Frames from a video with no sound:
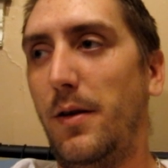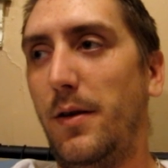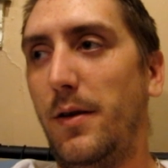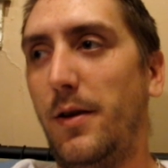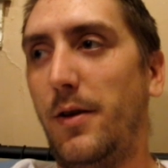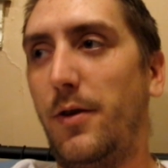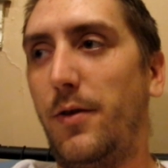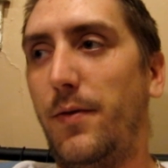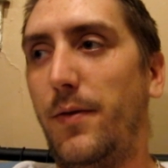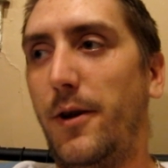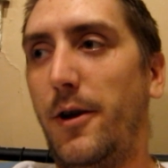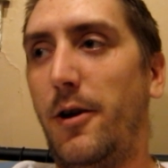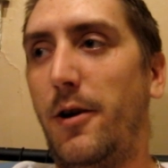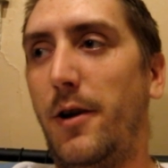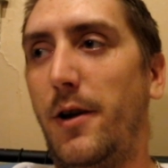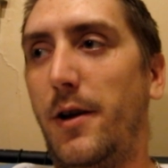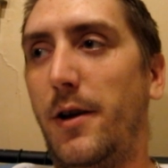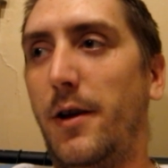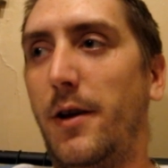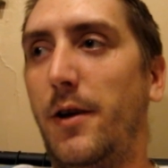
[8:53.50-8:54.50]
It's
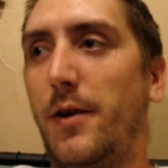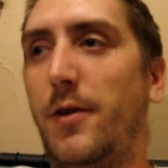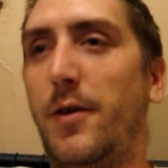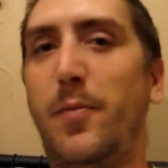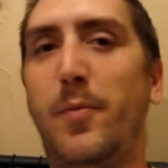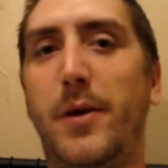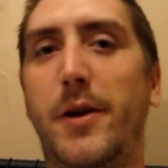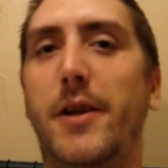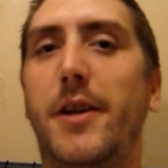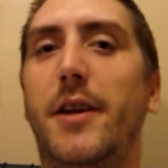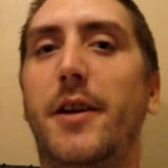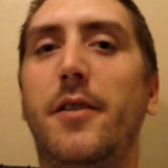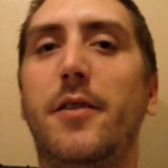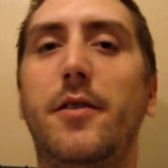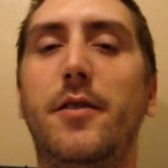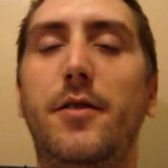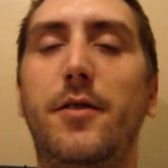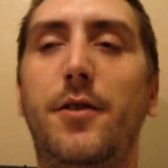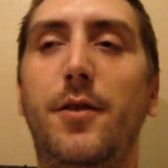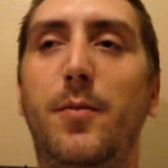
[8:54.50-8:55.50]
very demeaning
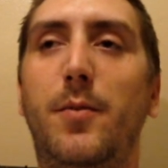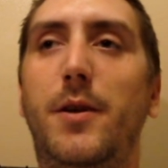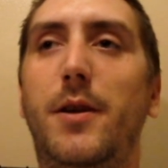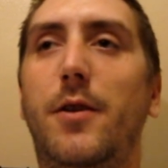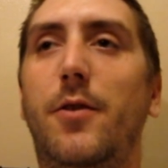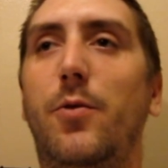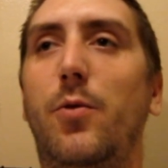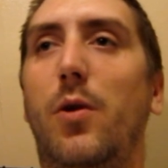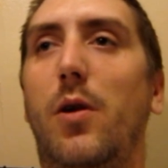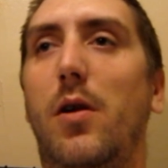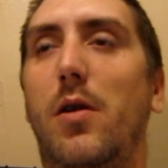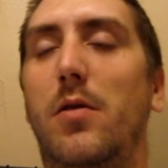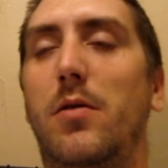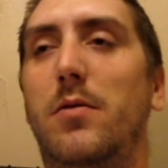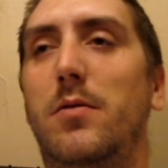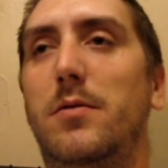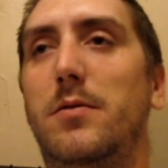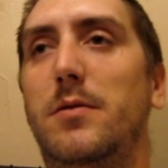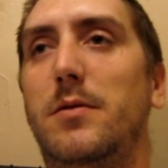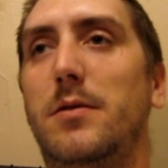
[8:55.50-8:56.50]
to me as well.
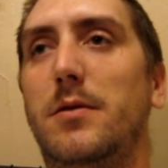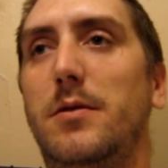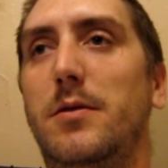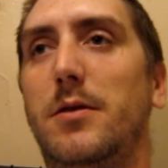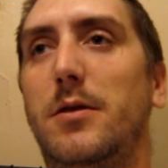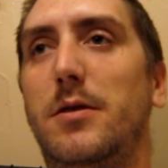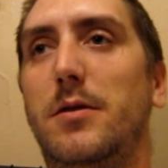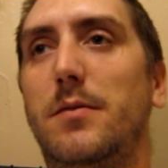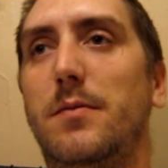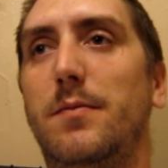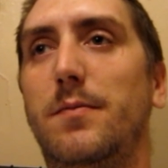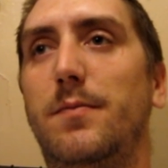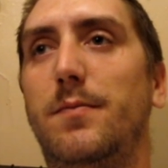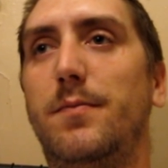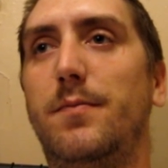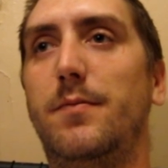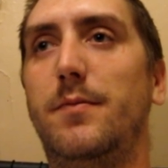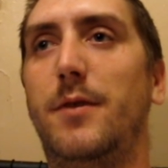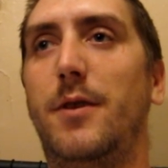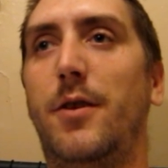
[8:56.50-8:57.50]

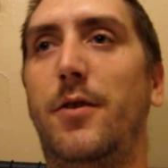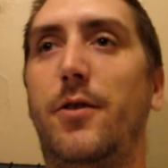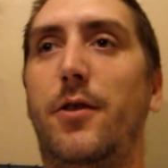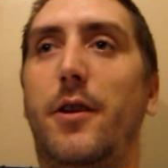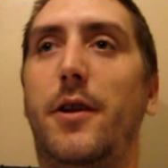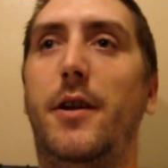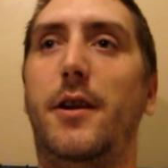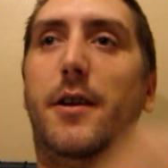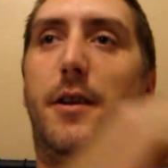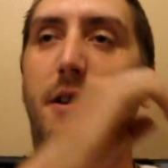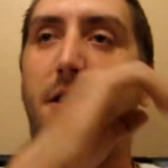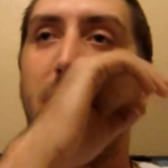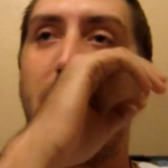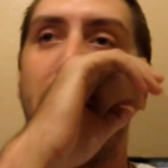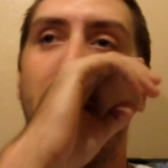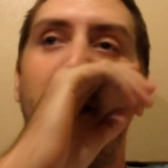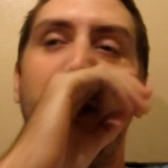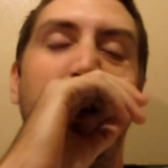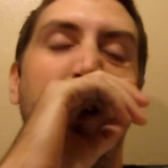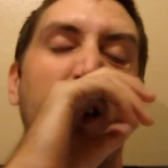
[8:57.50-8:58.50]
Because
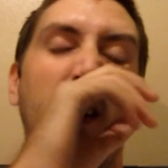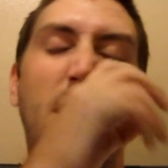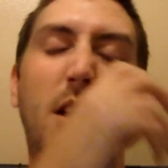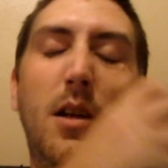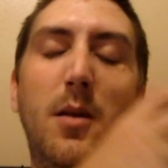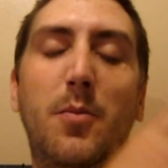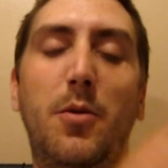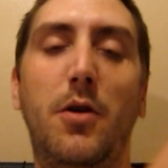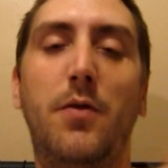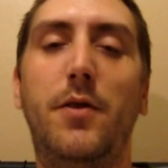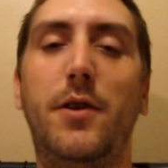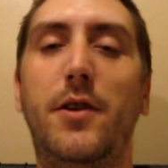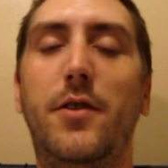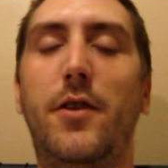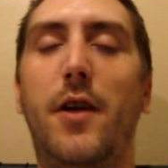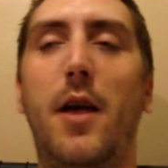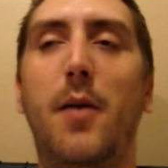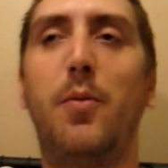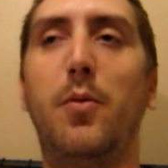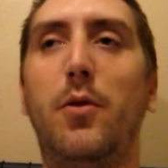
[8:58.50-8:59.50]
perfect
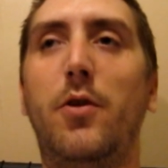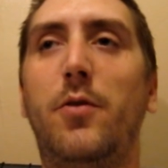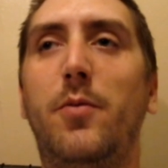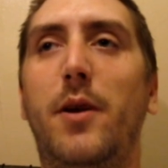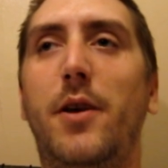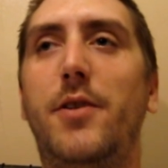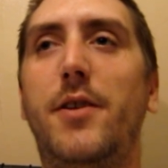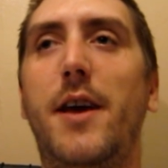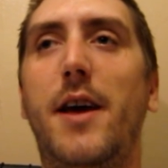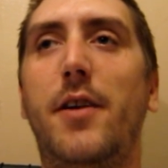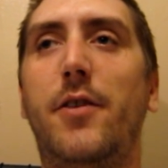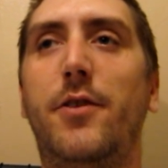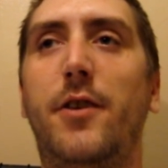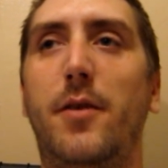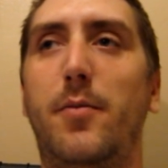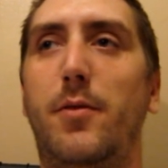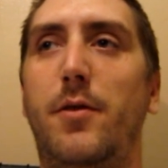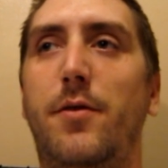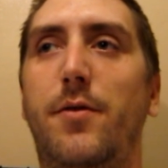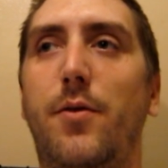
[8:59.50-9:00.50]
example is my dad
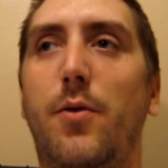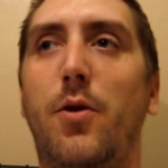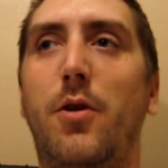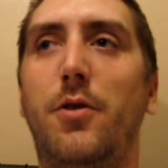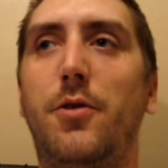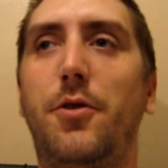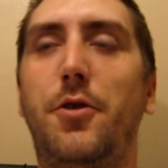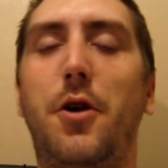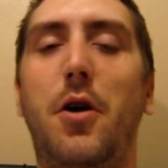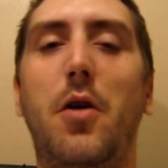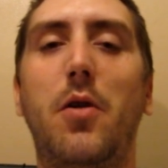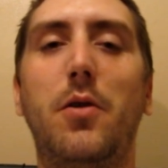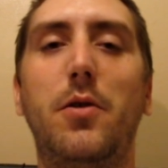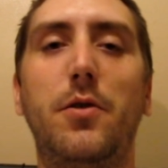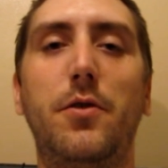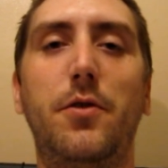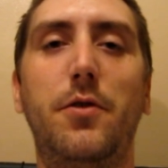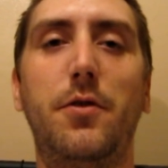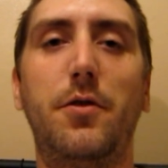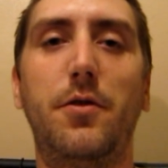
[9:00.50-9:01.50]
sent me
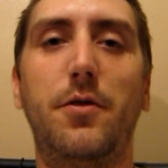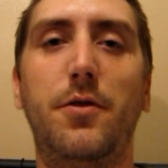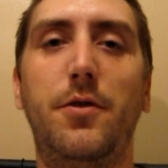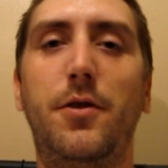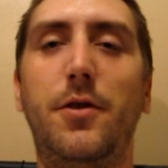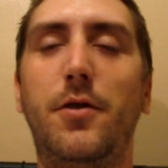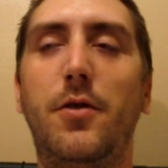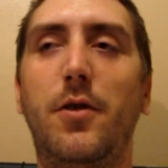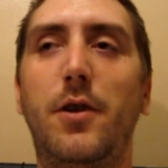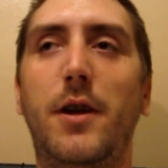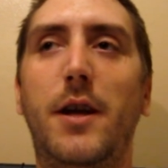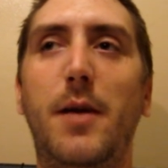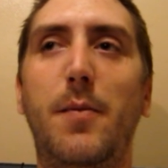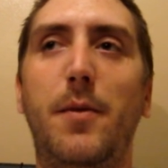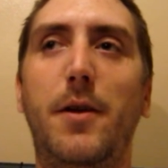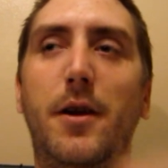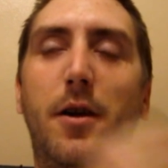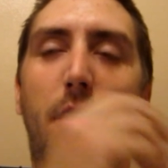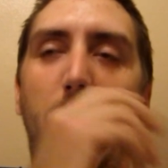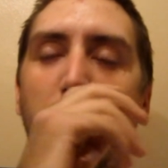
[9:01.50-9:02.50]
$400 to get
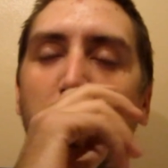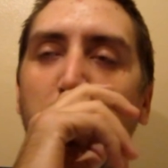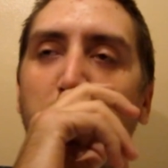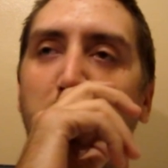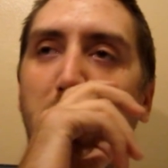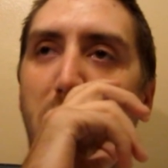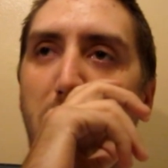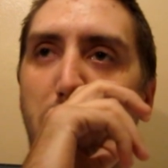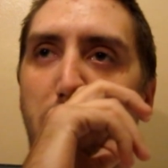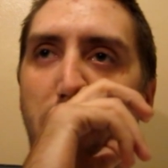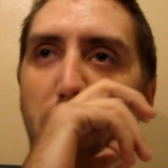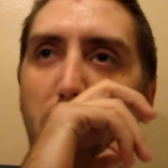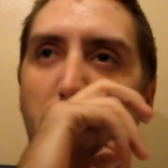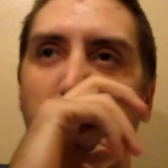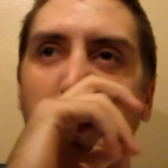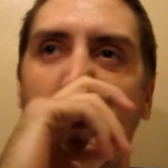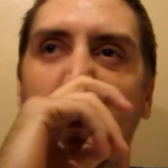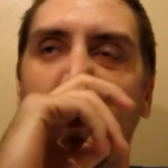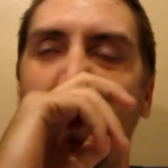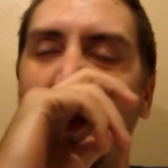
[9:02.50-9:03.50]
me caught up in my
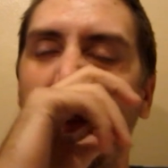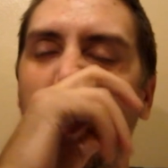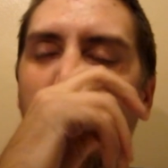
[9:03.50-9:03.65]
bills